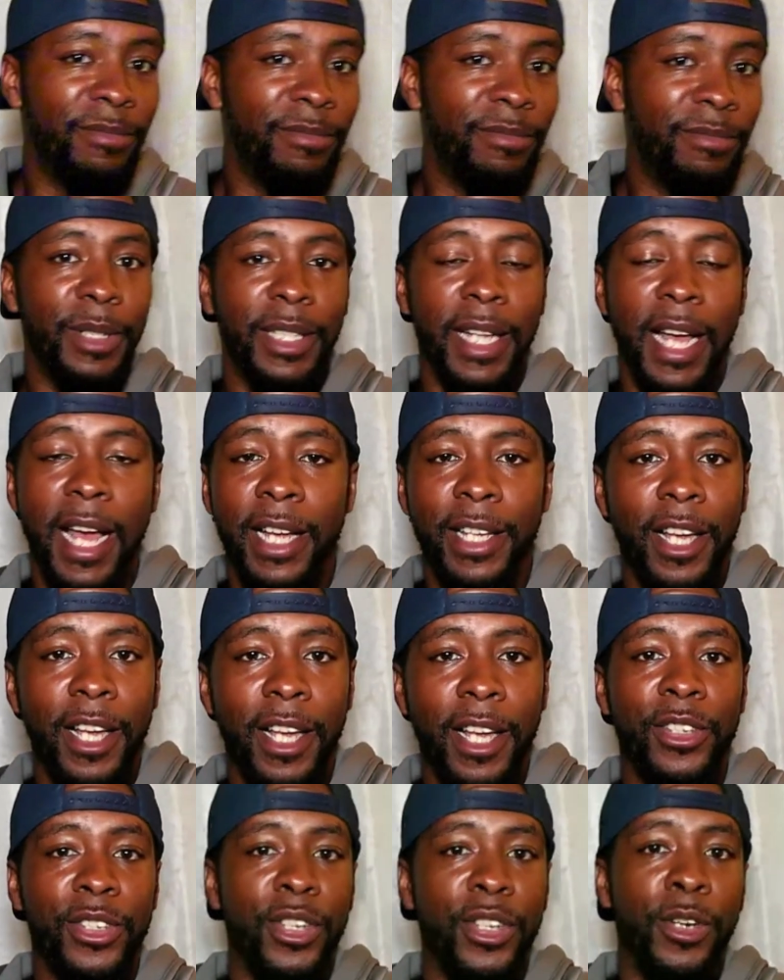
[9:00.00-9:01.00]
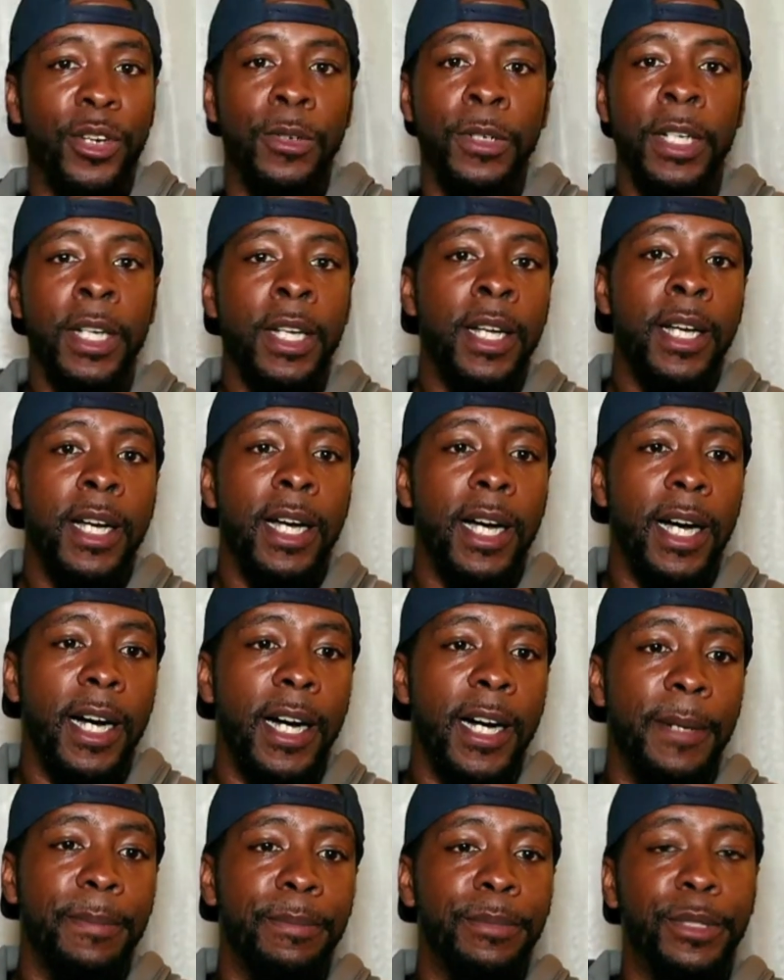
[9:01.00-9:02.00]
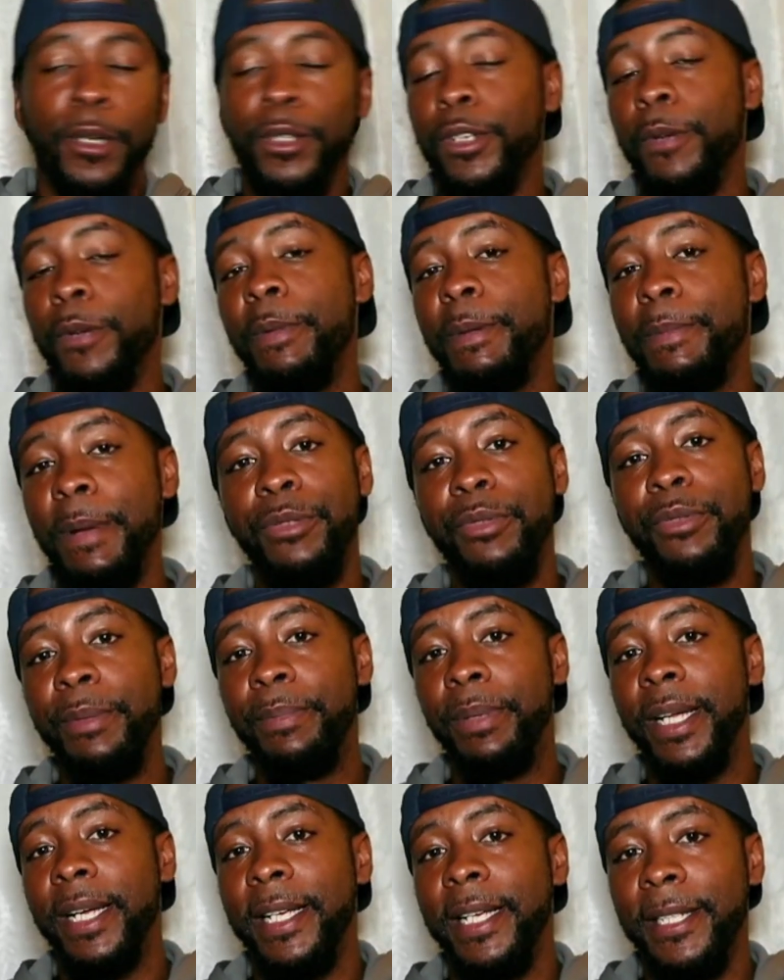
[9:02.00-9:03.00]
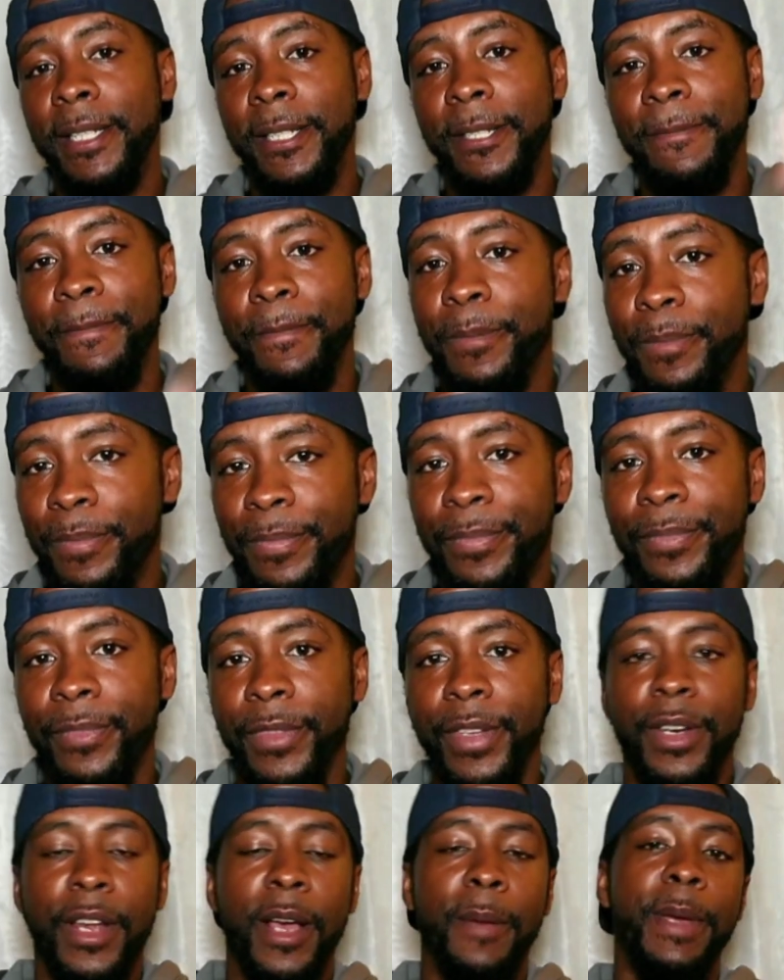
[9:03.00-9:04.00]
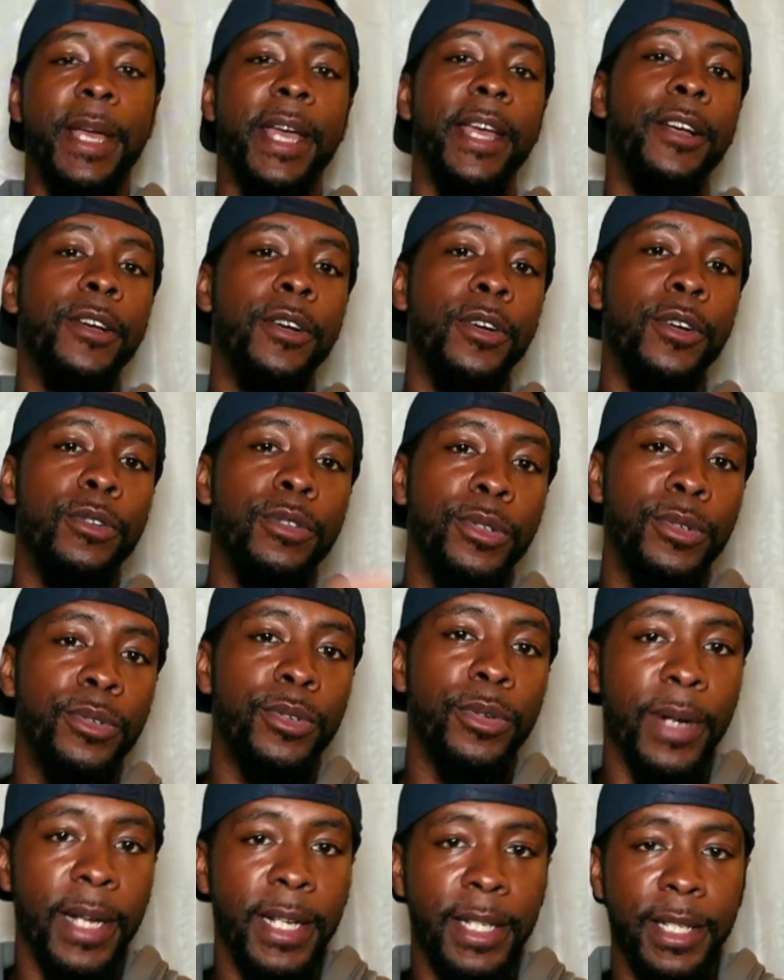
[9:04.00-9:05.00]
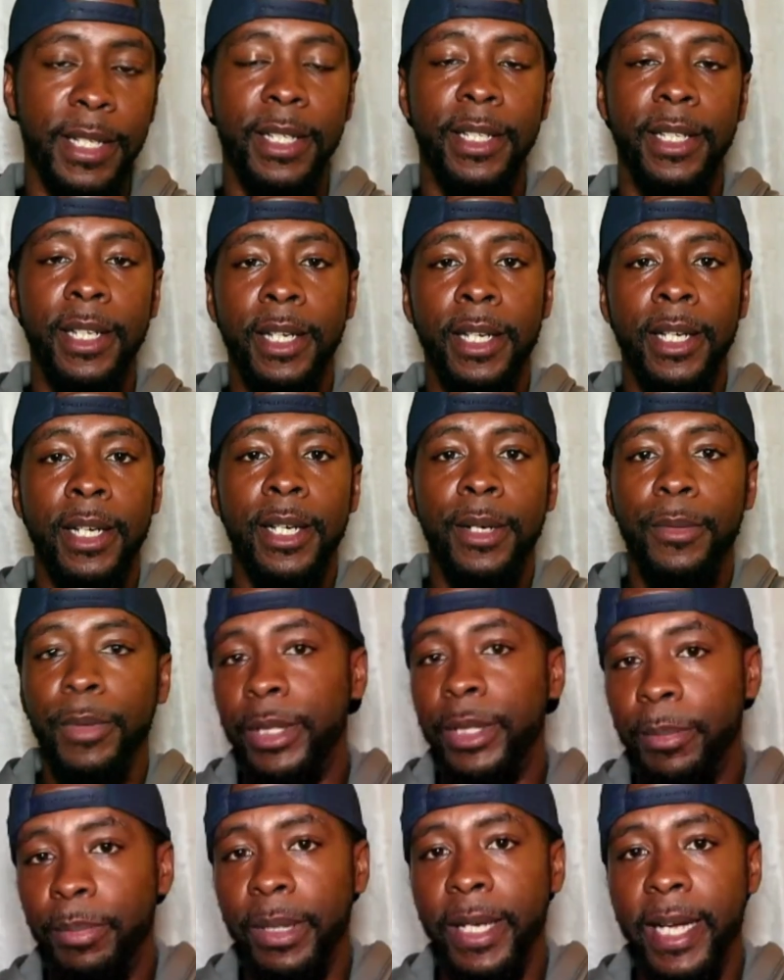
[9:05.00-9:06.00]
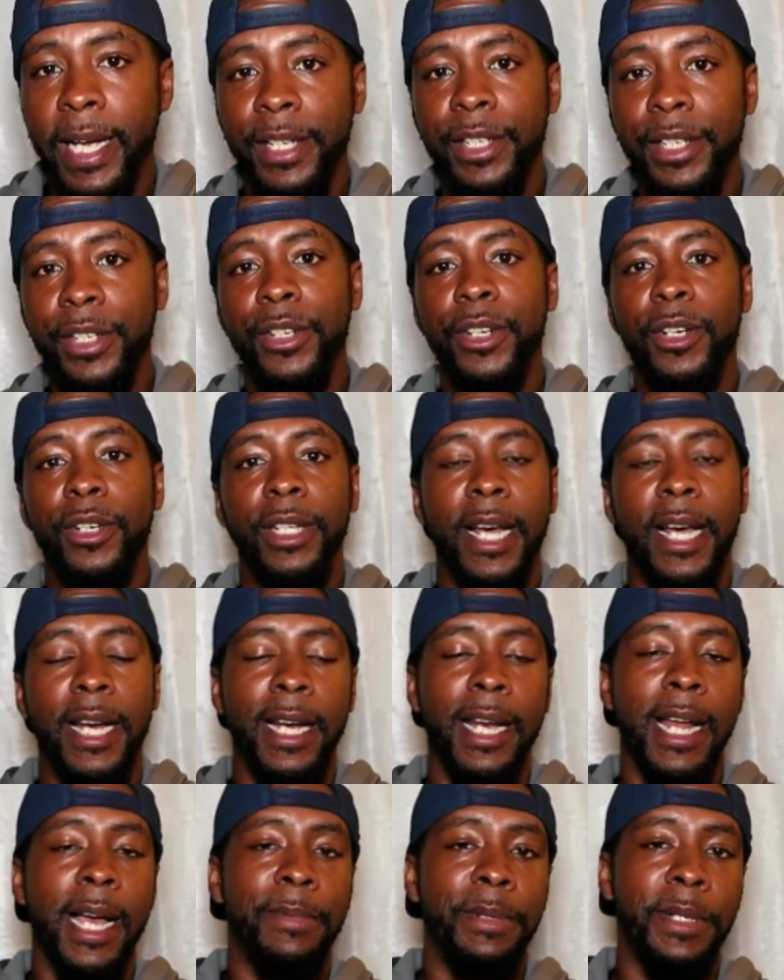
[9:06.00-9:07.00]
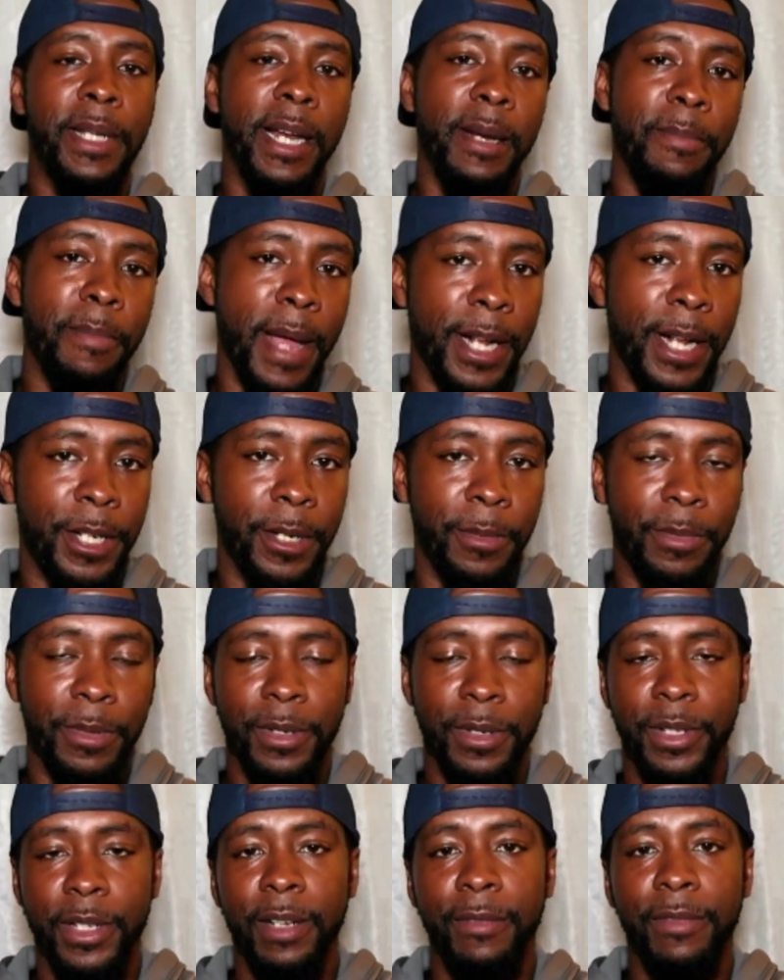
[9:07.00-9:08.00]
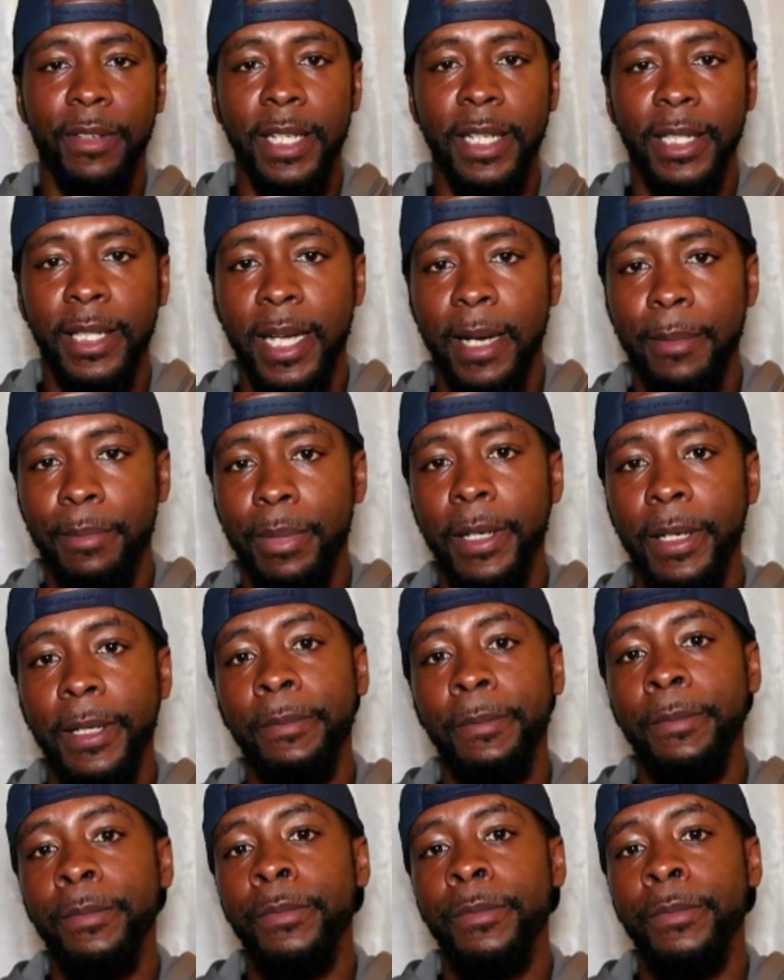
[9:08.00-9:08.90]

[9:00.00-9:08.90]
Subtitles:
with that, y'all. So that'll be my 3 plays. You know, I mean, I ain't going to go too crazy with the plays, you know, a lot of lopsided matchups and stuff like that. But